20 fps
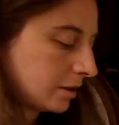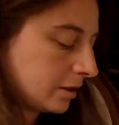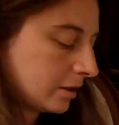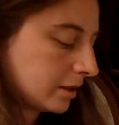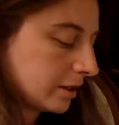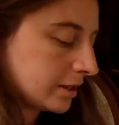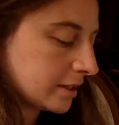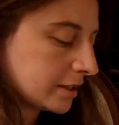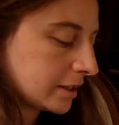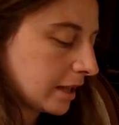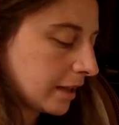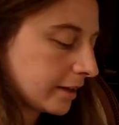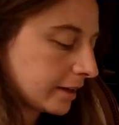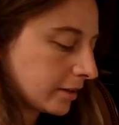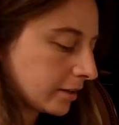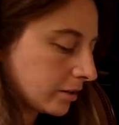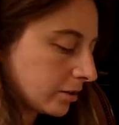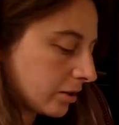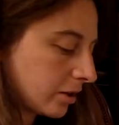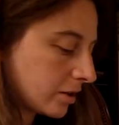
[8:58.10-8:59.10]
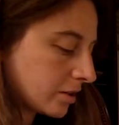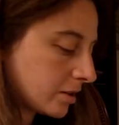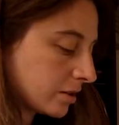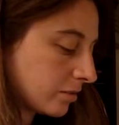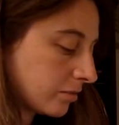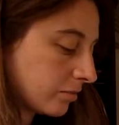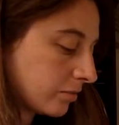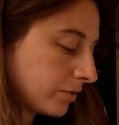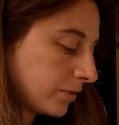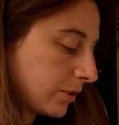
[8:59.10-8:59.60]
is sliding across the
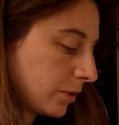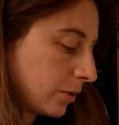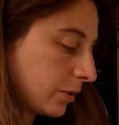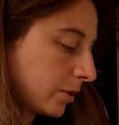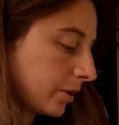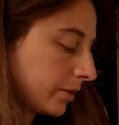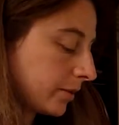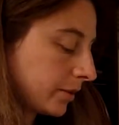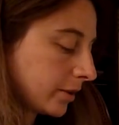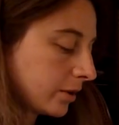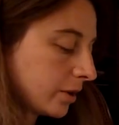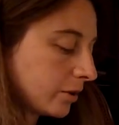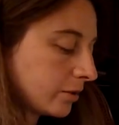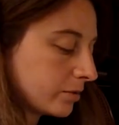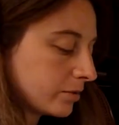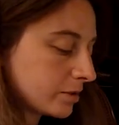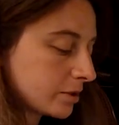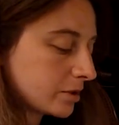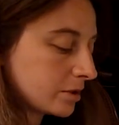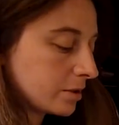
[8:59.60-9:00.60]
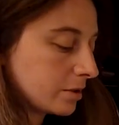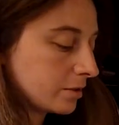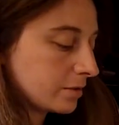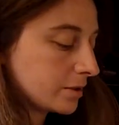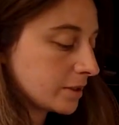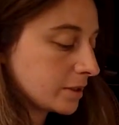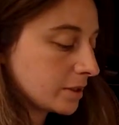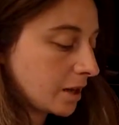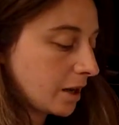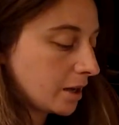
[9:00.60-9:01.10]
floor. The coefficient of
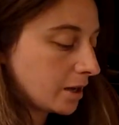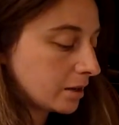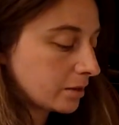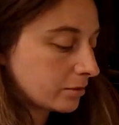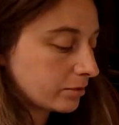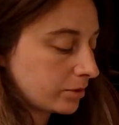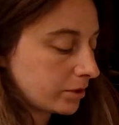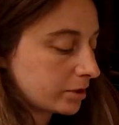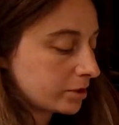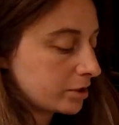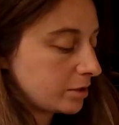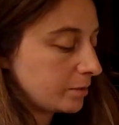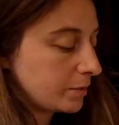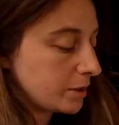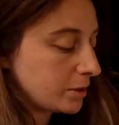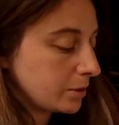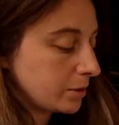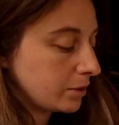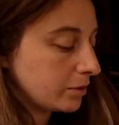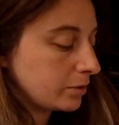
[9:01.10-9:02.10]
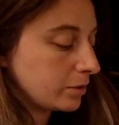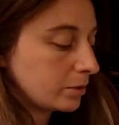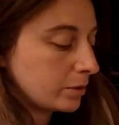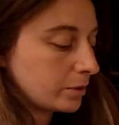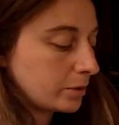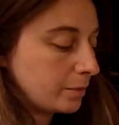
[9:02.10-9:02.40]
static friction between the floor and the